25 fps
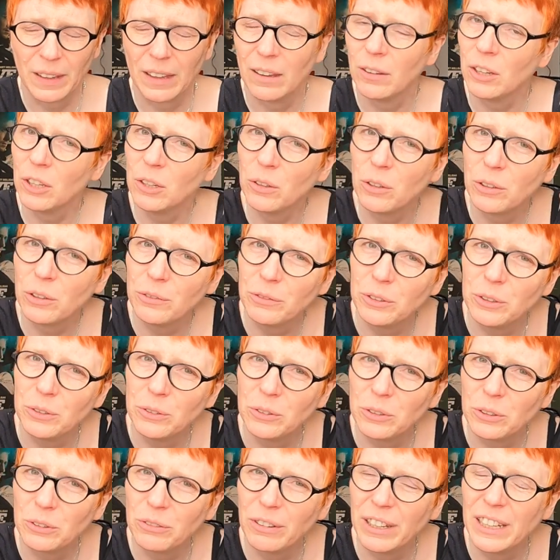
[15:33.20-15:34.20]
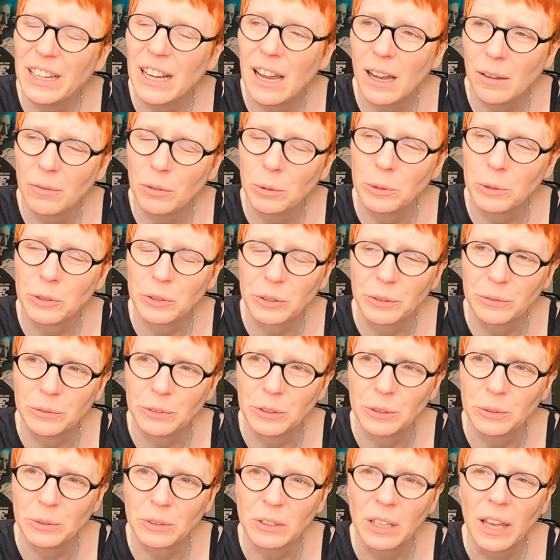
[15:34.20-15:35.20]
Are you confused already? I was
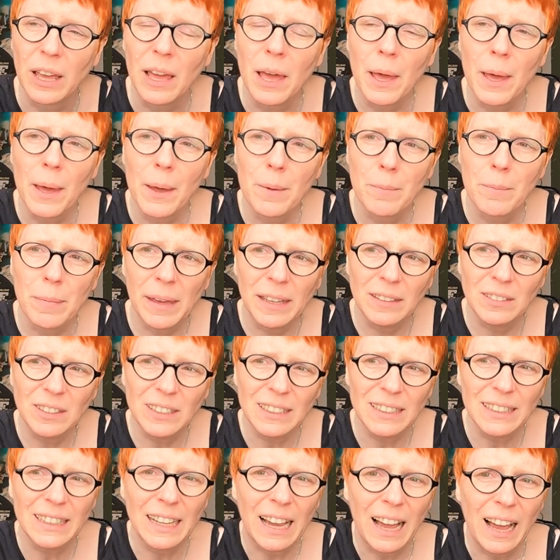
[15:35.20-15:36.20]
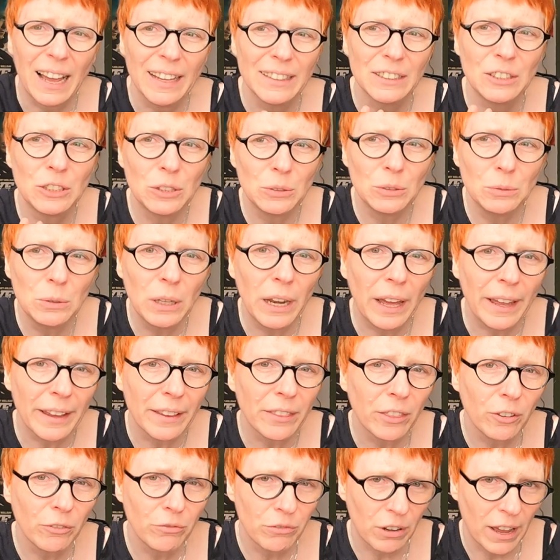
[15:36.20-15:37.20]
confused. Basically, I do
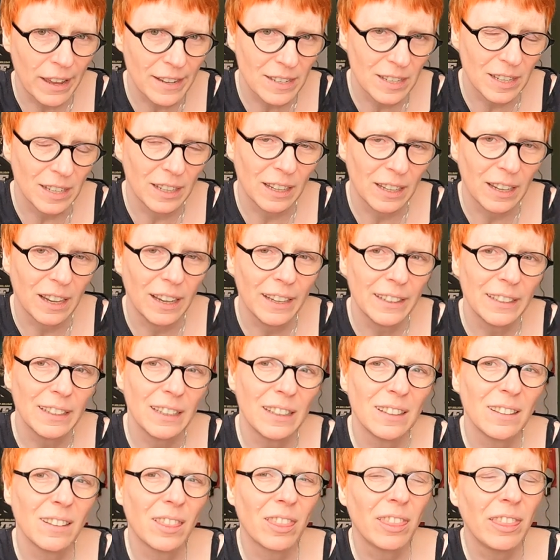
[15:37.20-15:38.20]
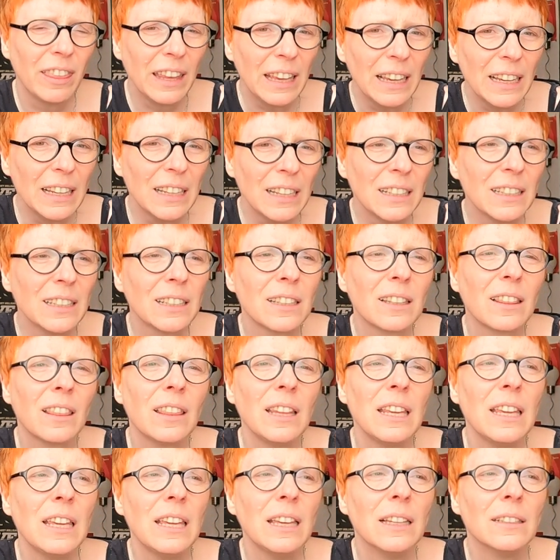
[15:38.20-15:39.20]
like the writing. I think
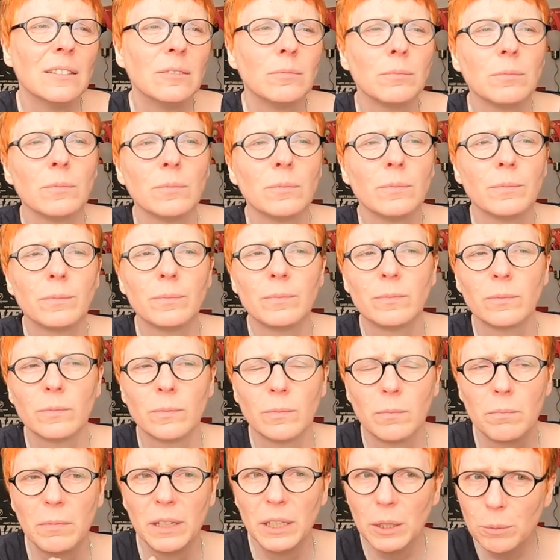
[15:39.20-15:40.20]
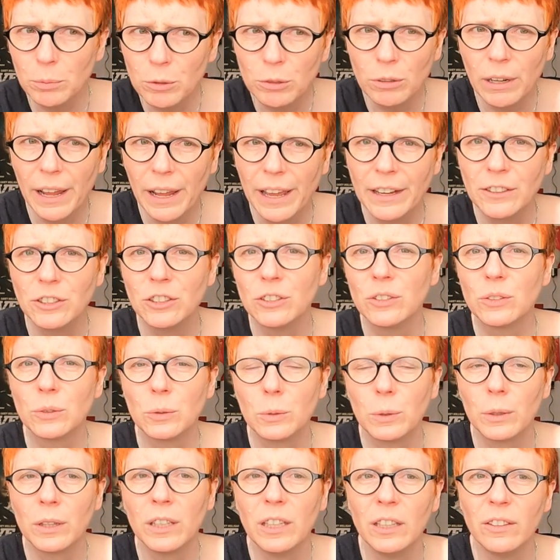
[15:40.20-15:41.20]
the manipulations
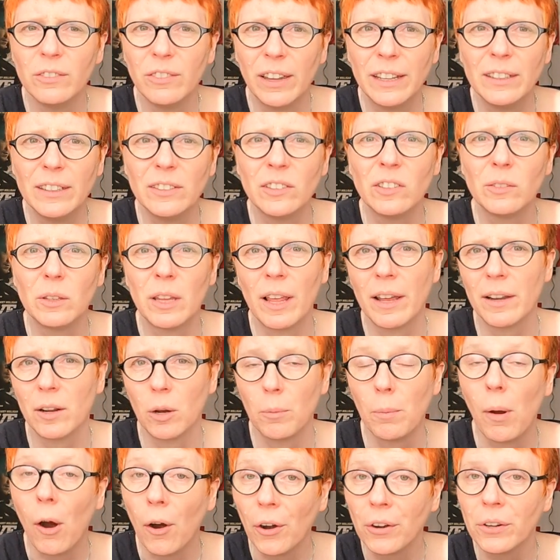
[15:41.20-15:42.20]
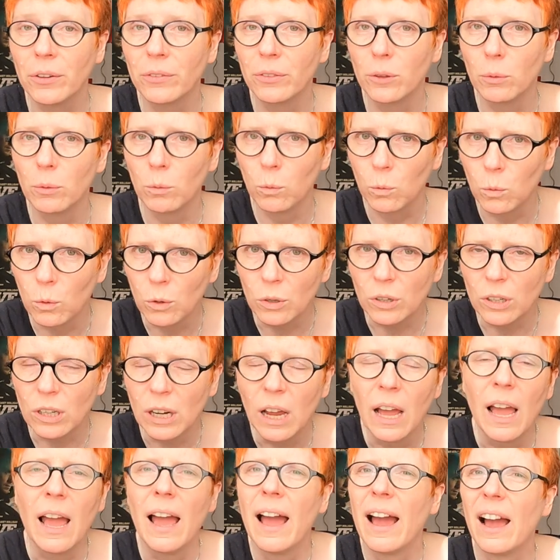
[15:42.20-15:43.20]
or the events that are part of the war
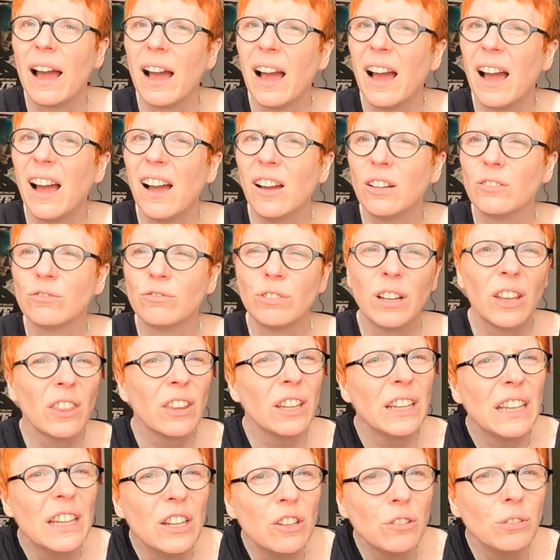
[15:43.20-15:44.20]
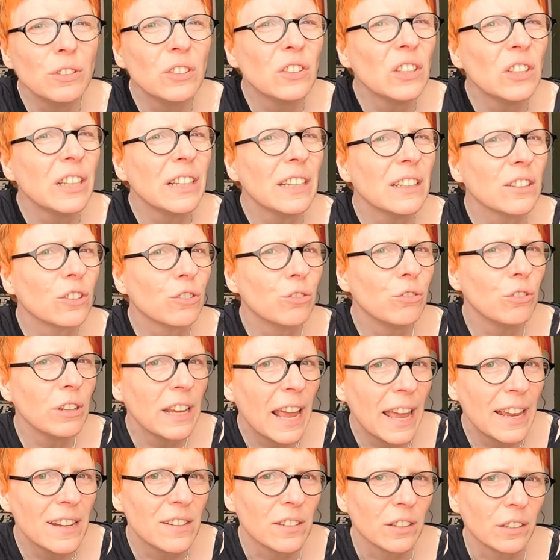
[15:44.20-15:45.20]
are rather interesting and
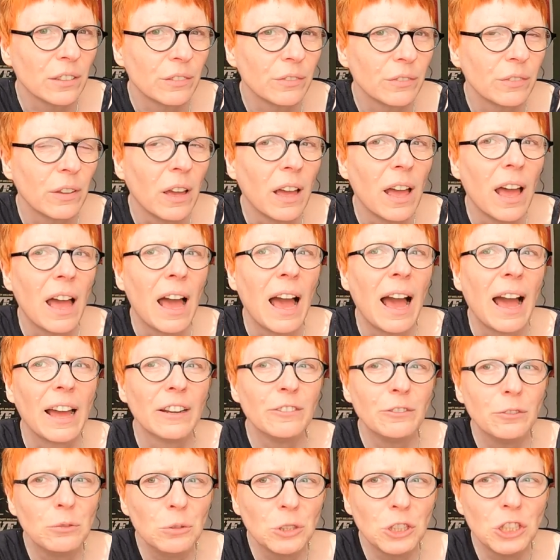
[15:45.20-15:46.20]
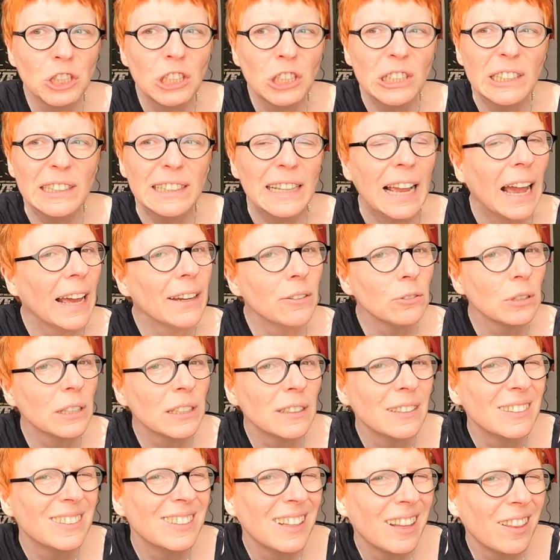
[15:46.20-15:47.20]
creative. Unfortunately, I don't
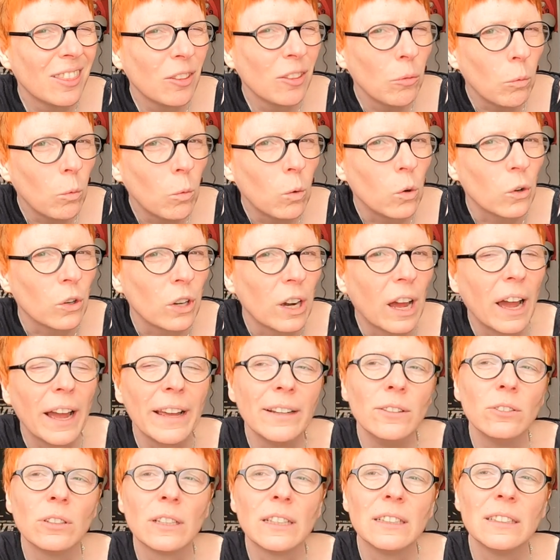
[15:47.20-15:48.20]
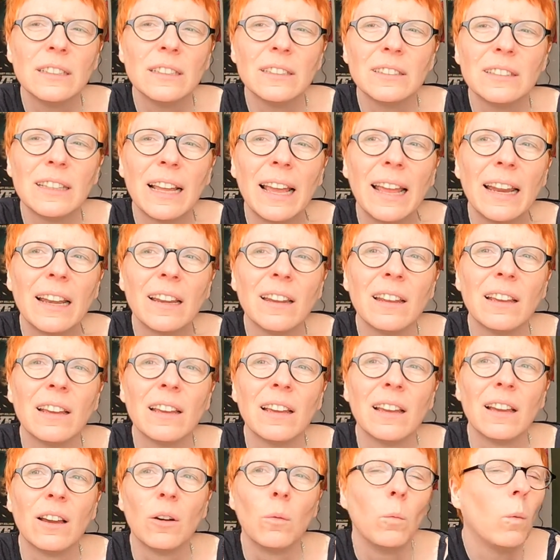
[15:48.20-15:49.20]
understand the war. I don't understand
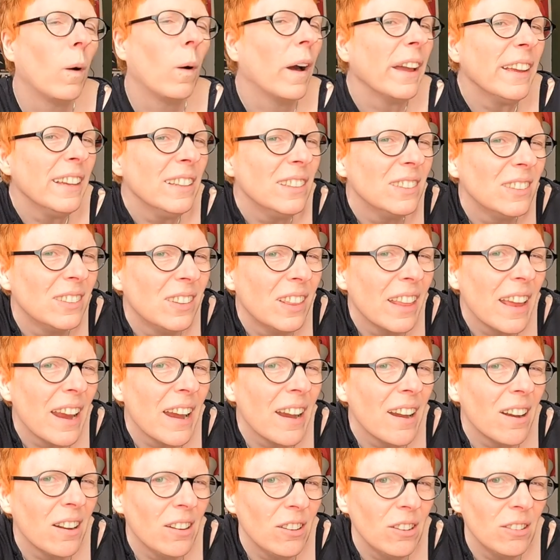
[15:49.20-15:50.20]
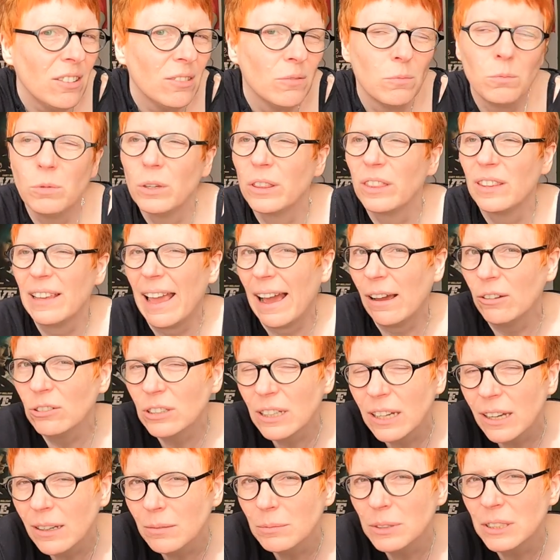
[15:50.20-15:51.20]
why it's there, what the
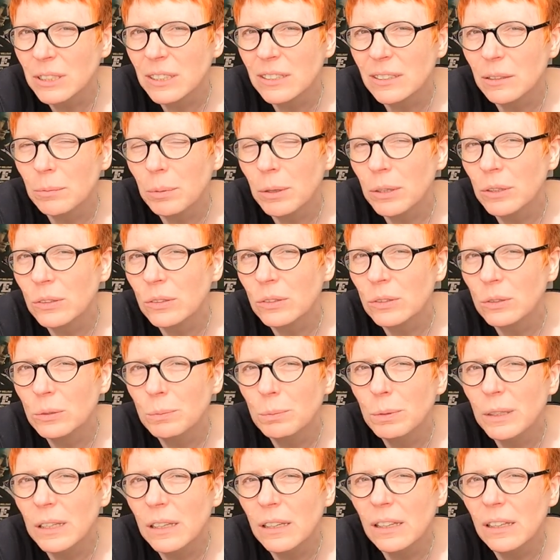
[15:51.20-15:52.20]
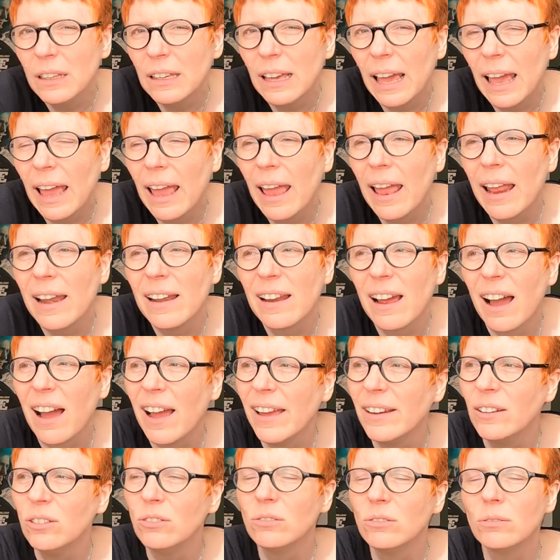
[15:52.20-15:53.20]
outcome is supposed to be, and
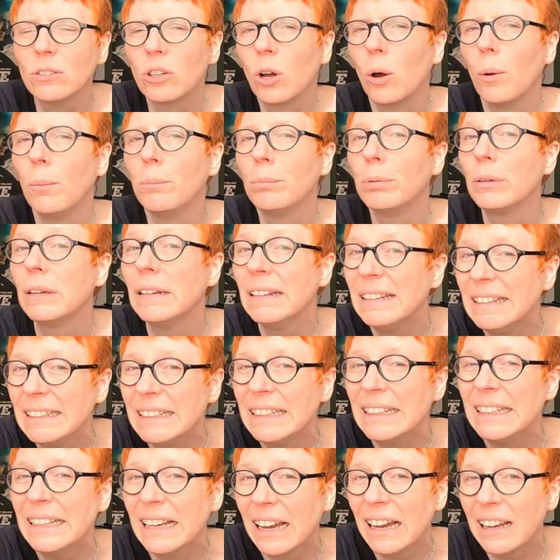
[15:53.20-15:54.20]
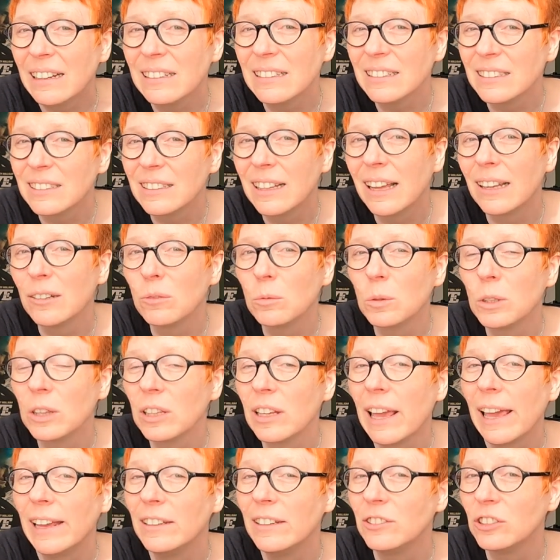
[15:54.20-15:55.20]
I don't completely understand what
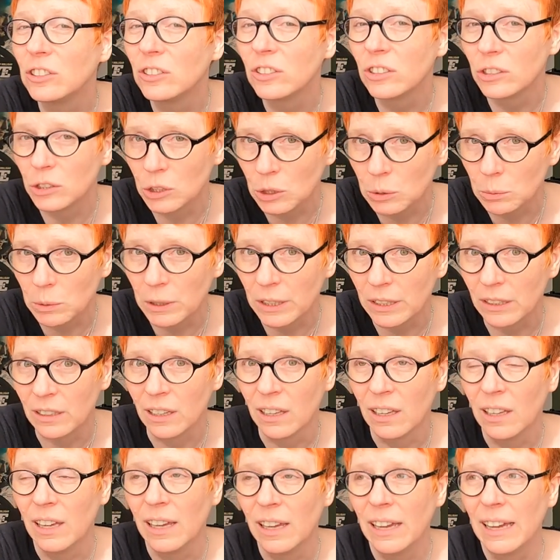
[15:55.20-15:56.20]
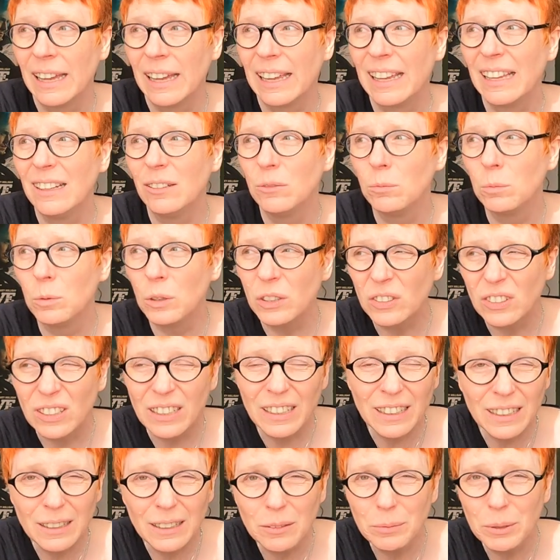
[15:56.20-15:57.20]
the agents are doing. It was a
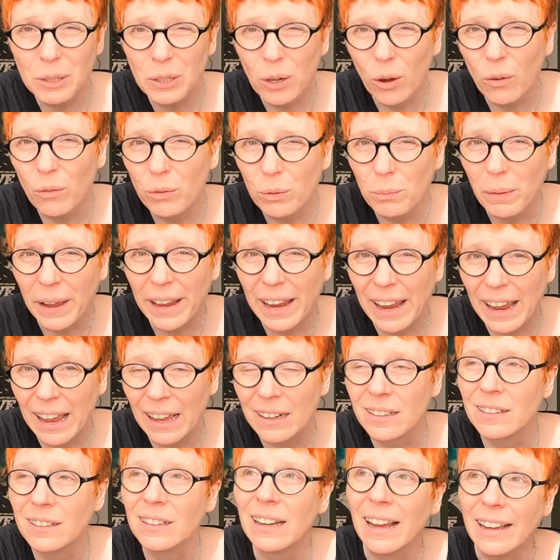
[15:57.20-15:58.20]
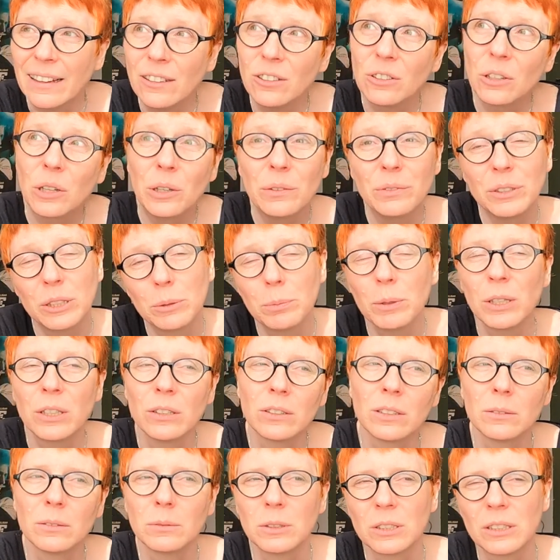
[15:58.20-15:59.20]
little bit over my head, and I don't know if it's
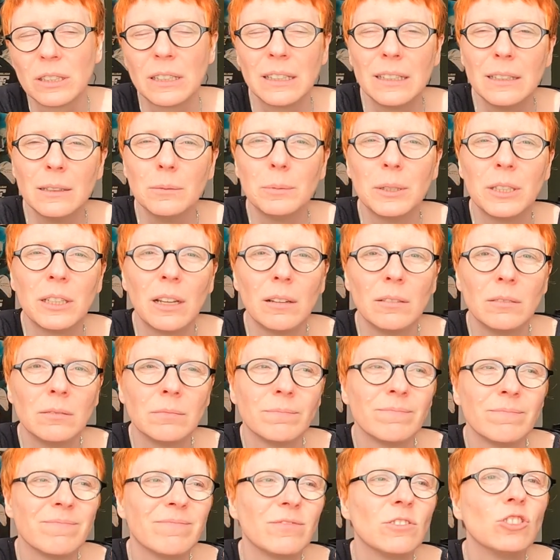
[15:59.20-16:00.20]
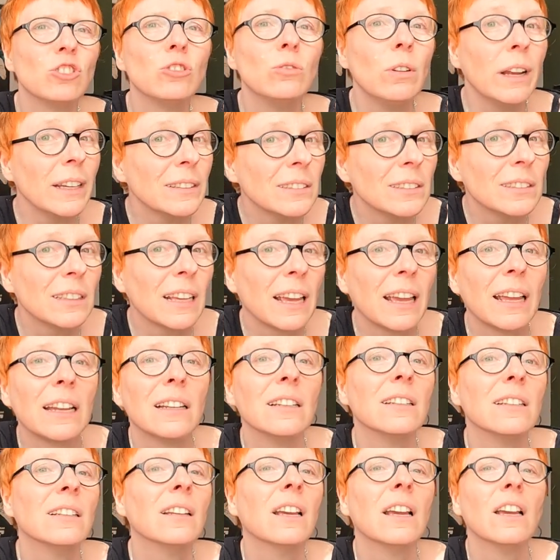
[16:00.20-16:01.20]
because I was a little bit stressed
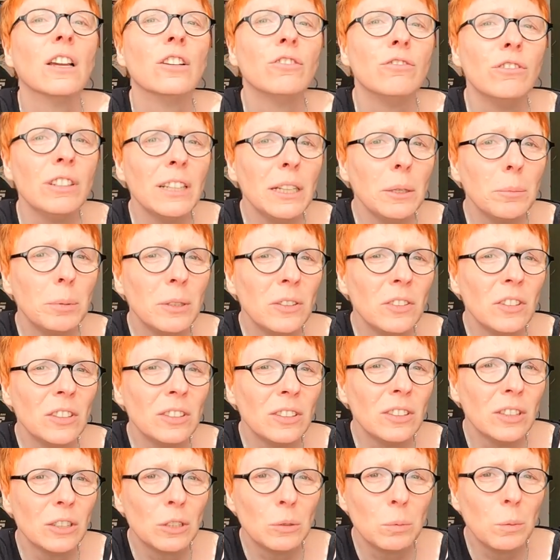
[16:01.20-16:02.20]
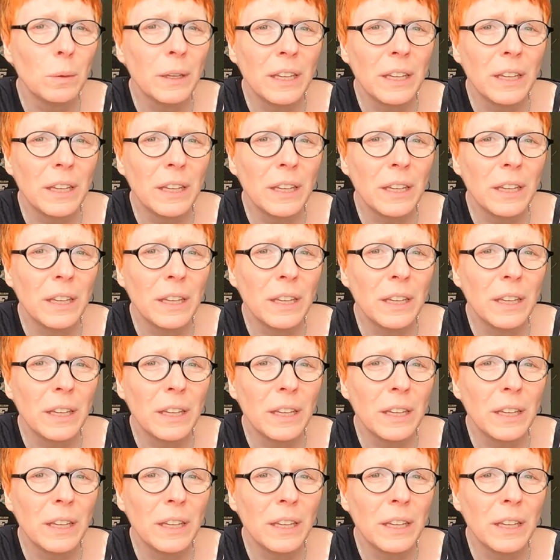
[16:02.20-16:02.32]
and really busy this